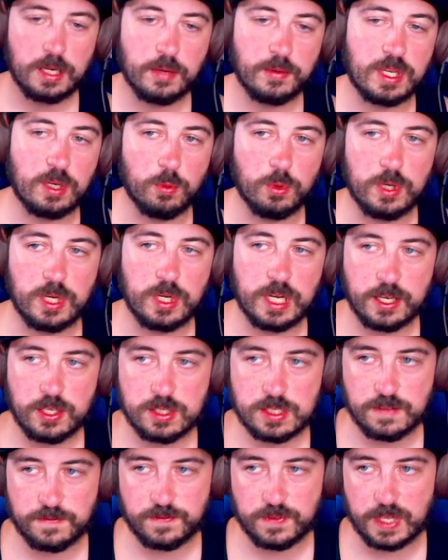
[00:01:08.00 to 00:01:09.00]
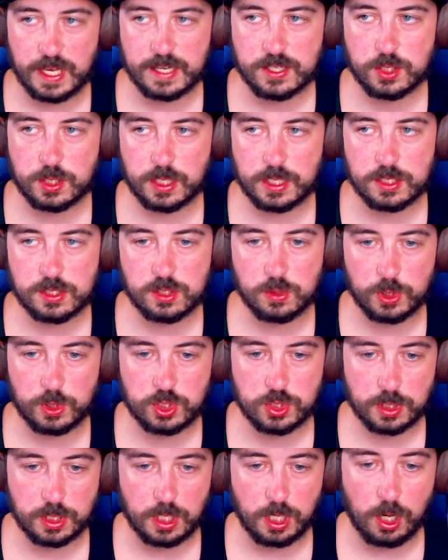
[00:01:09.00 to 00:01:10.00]
Again, we're not using flashlights, so
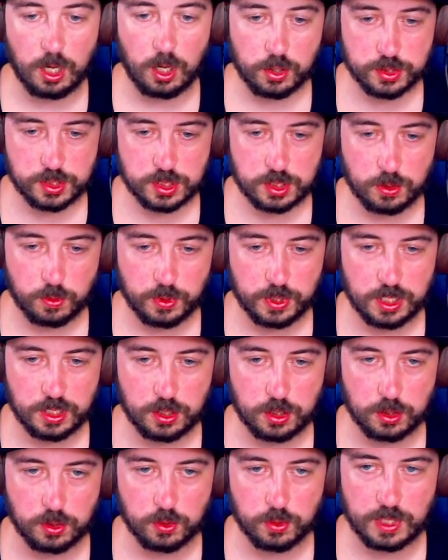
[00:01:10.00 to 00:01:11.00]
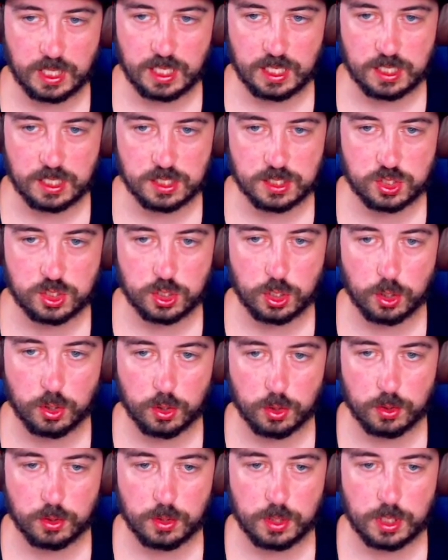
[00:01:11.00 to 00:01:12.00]
what you're going to also want to do is
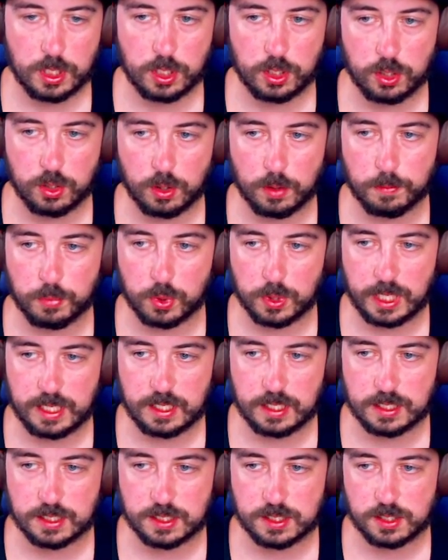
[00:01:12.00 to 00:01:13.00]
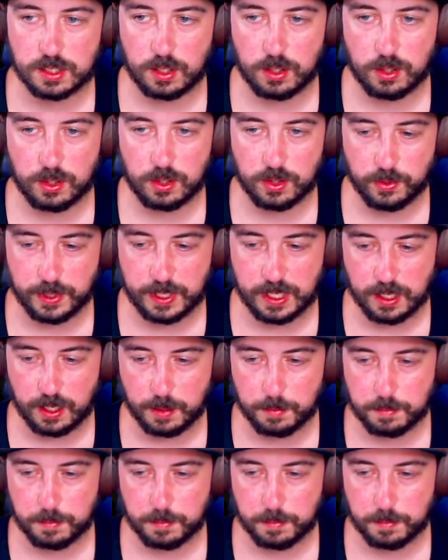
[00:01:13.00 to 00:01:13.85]
turn your brightness all the way up.